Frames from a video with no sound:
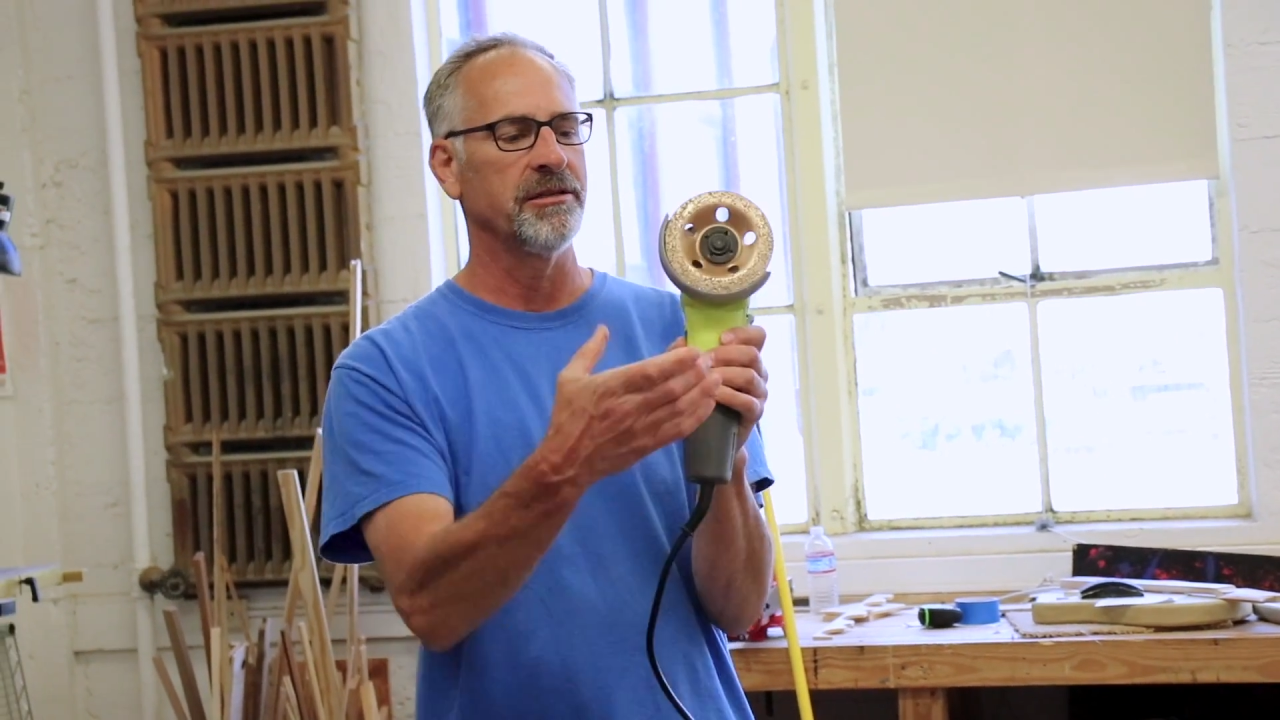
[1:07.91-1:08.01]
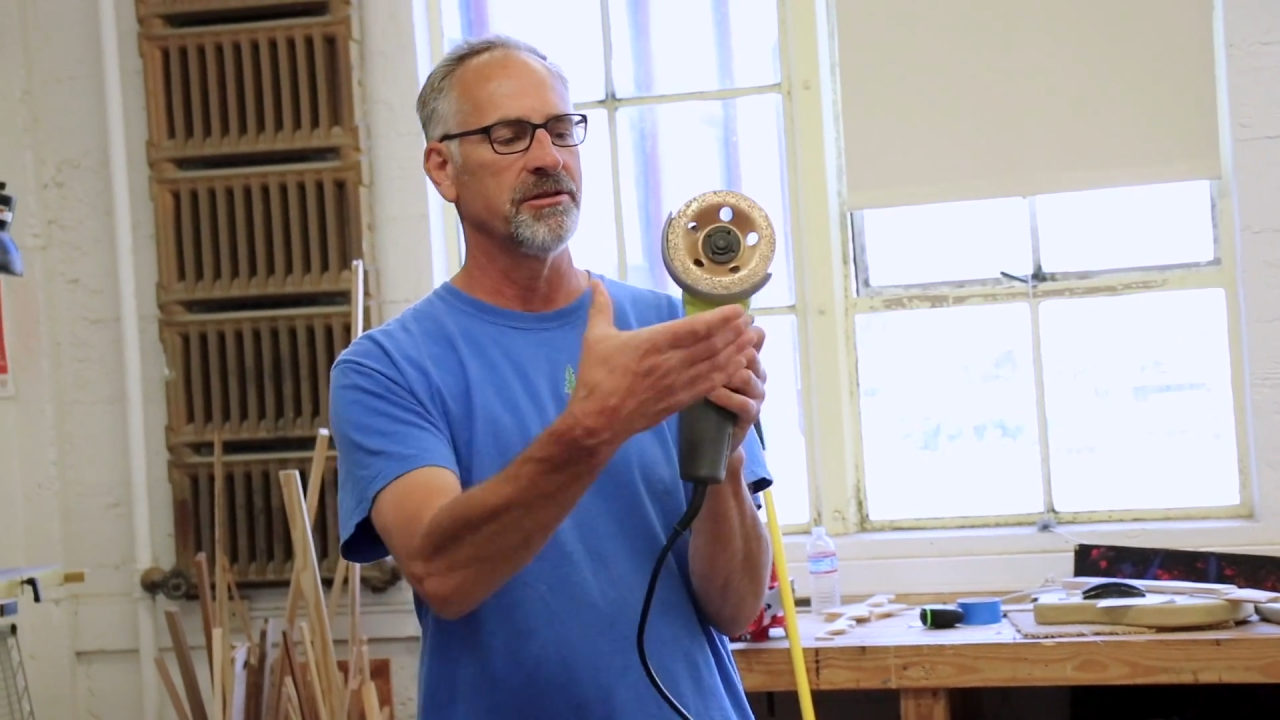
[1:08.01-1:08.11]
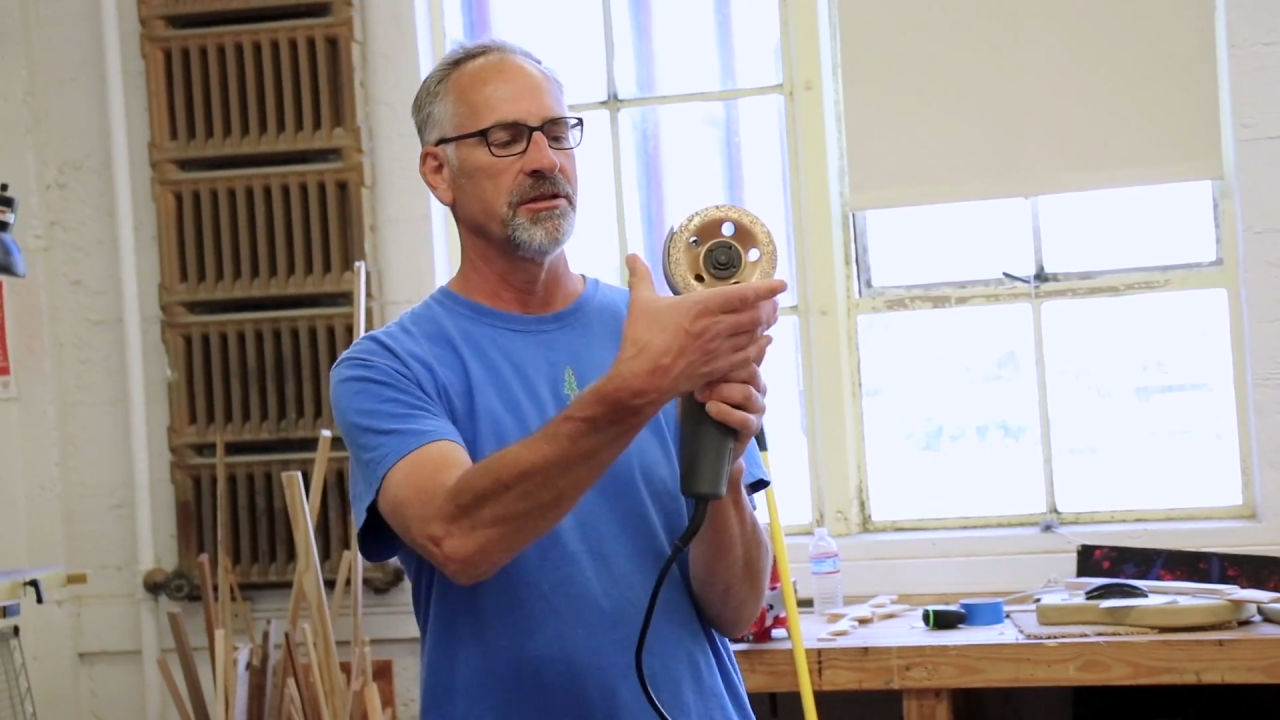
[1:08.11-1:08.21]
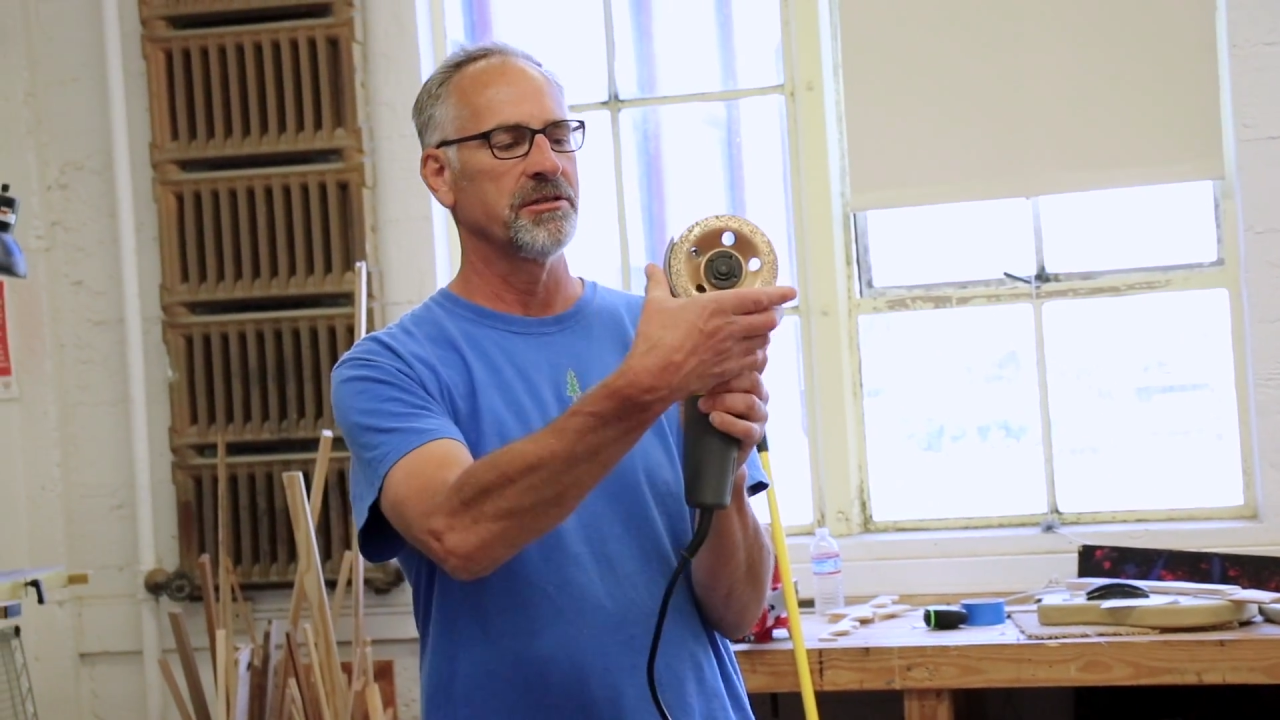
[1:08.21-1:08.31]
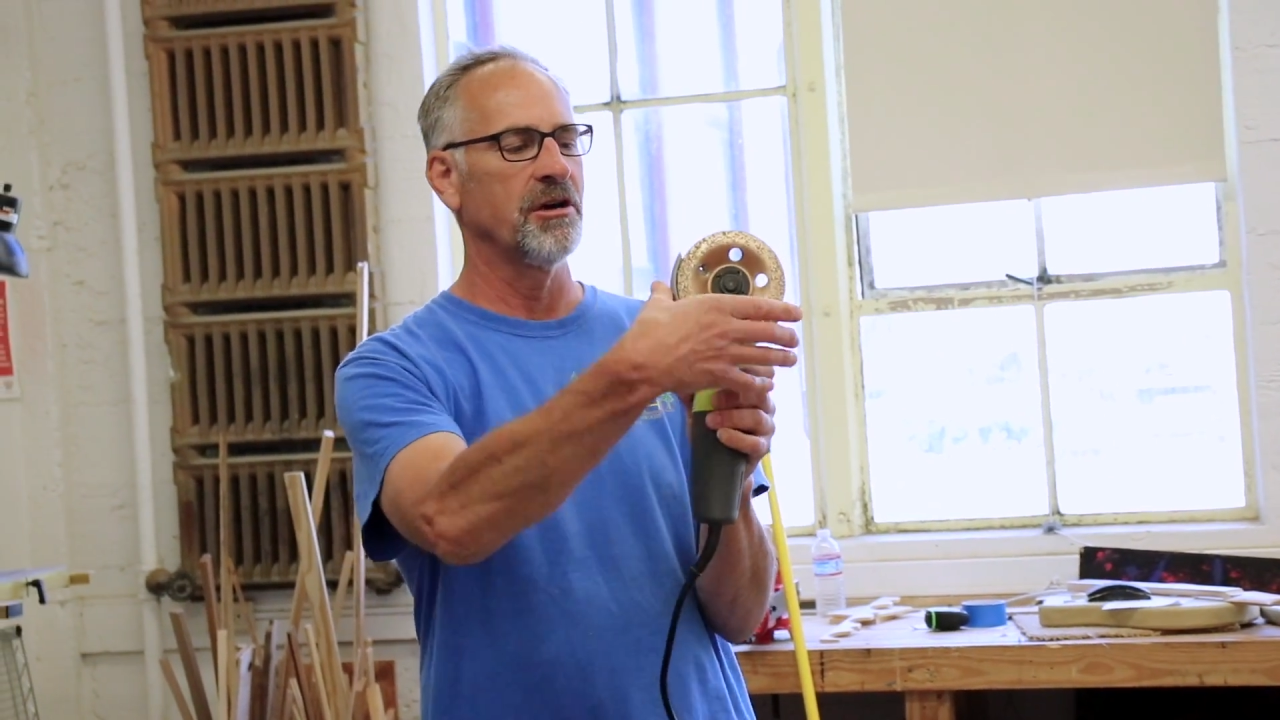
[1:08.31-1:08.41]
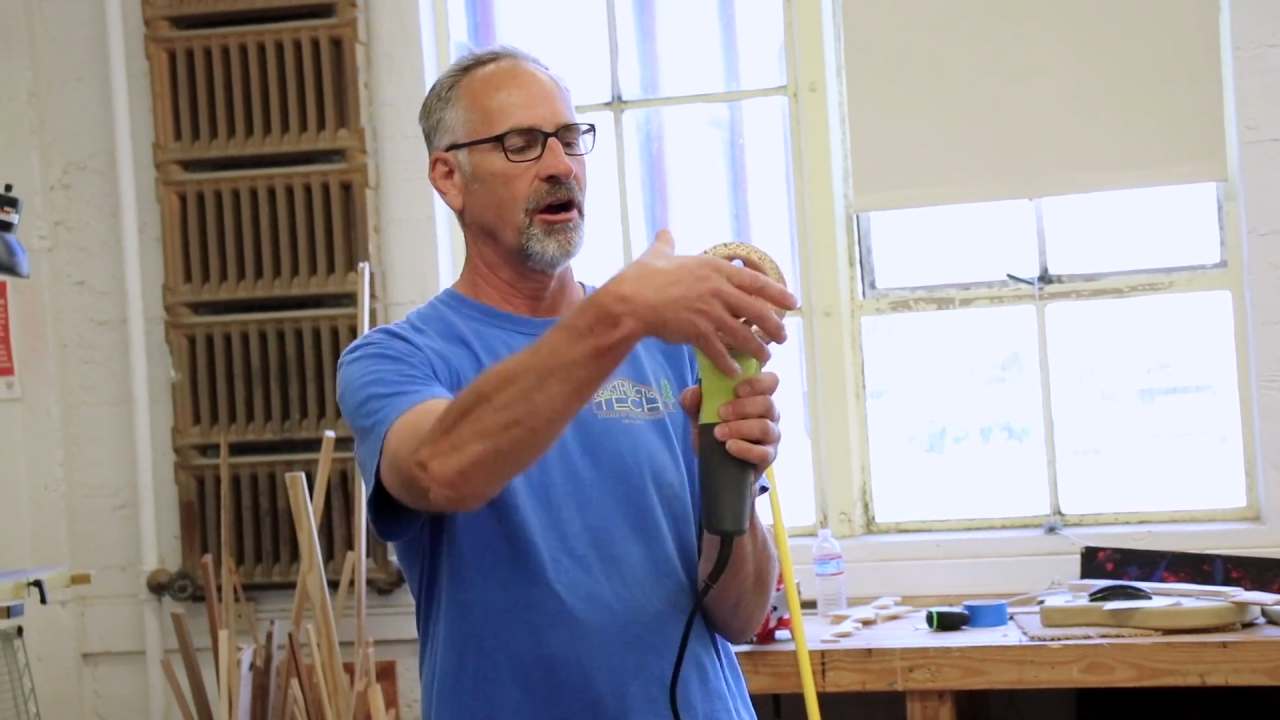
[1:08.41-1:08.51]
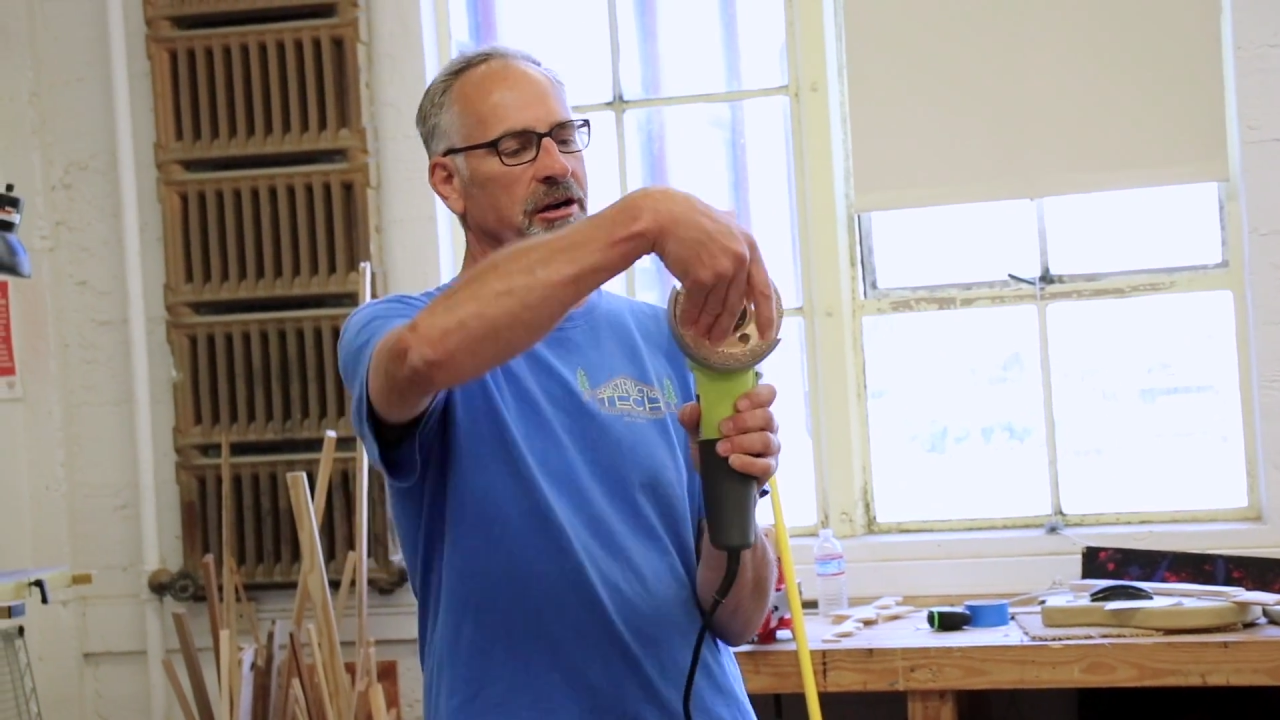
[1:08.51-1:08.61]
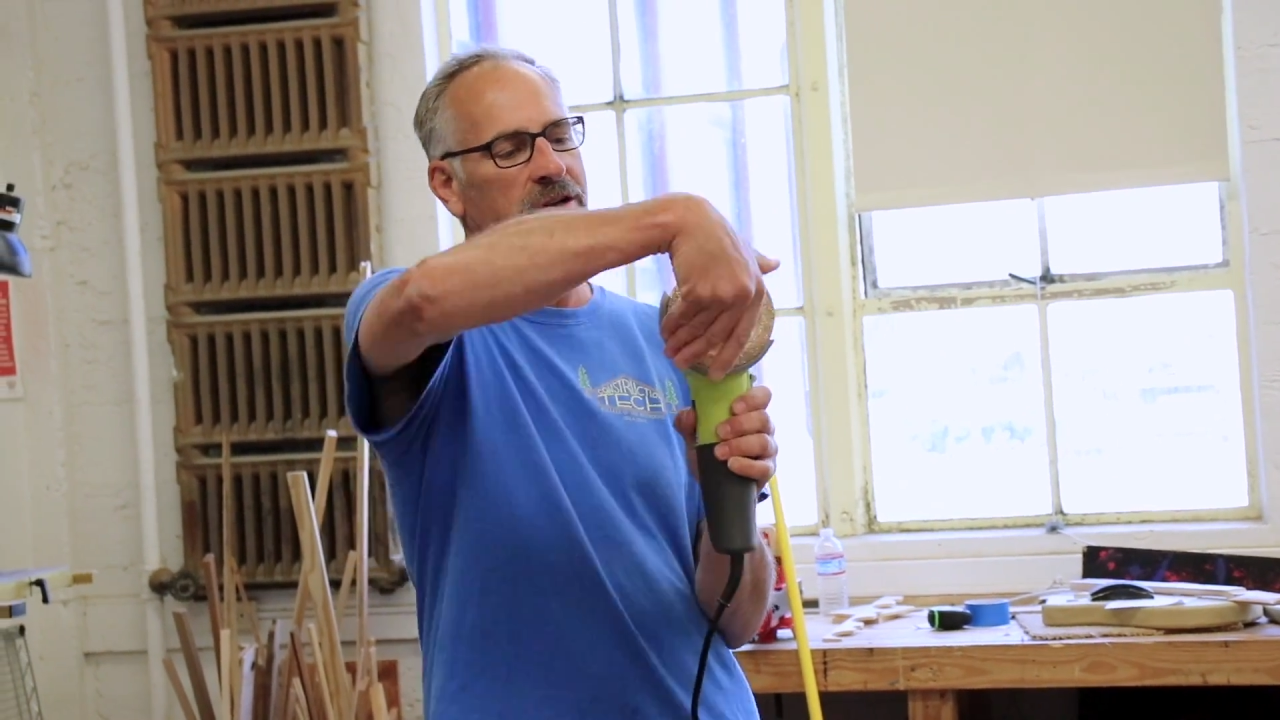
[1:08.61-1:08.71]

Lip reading: So this guard